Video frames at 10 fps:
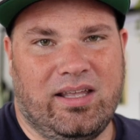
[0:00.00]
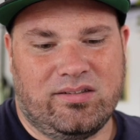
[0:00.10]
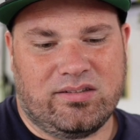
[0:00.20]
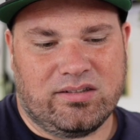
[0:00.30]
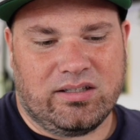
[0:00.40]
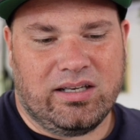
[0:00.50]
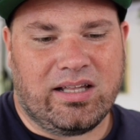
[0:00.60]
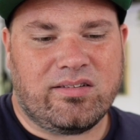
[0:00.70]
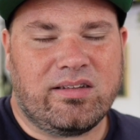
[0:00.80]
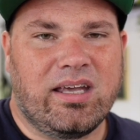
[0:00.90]
is,
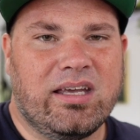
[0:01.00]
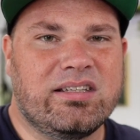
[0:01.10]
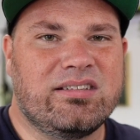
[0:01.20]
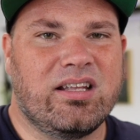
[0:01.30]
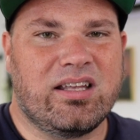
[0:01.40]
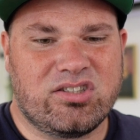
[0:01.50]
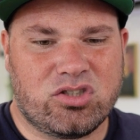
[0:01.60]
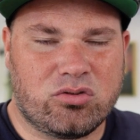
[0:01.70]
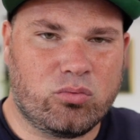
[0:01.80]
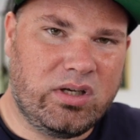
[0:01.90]
let's take a
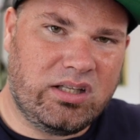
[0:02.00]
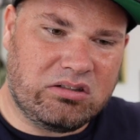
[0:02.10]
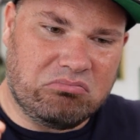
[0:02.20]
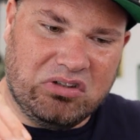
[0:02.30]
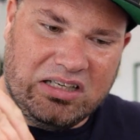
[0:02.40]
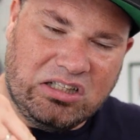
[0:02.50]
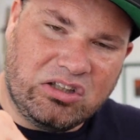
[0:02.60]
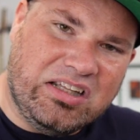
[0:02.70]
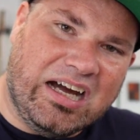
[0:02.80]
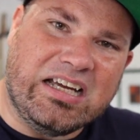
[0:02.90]
sweet little
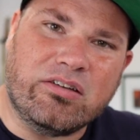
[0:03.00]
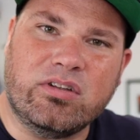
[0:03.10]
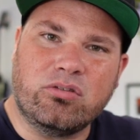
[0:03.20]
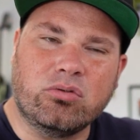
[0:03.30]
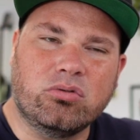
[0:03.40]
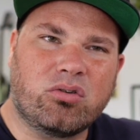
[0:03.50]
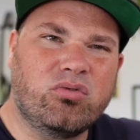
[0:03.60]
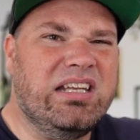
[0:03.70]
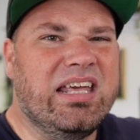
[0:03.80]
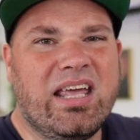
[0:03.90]
dive into not
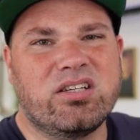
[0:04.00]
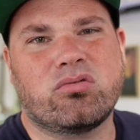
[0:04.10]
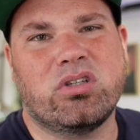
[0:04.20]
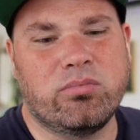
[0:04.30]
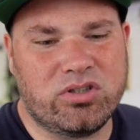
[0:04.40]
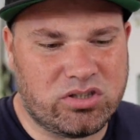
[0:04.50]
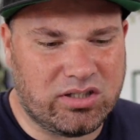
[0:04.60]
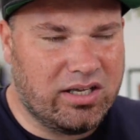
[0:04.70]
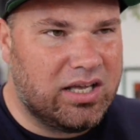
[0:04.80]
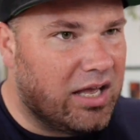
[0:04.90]
really history, but just
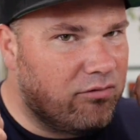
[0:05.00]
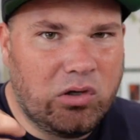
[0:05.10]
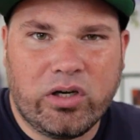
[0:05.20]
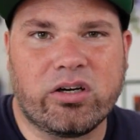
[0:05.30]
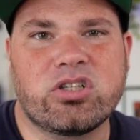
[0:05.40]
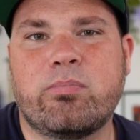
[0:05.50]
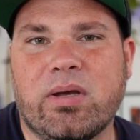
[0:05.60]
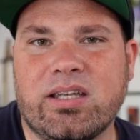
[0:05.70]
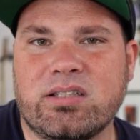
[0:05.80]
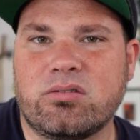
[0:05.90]
have a look at our
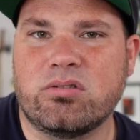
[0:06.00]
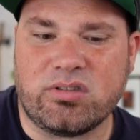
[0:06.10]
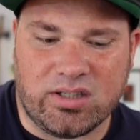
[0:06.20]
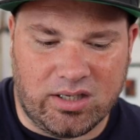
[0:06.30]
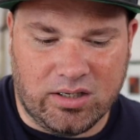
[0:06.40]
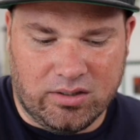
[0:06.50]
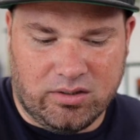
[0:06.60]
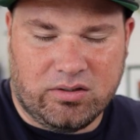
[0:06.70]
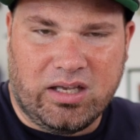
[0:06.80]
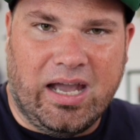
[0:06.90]
space to see
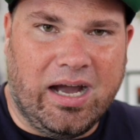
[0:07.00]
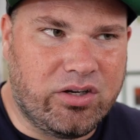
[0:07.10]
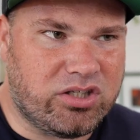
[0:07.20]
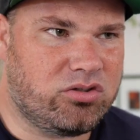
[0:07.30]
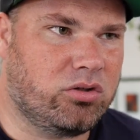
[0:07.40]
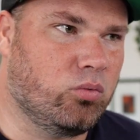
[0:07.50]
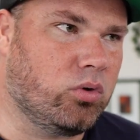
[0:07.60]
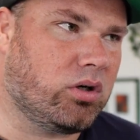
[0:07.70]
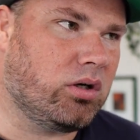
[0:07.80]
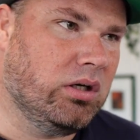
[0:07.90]
how does this all
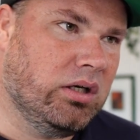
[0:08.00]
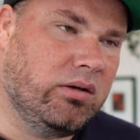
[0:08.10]
work.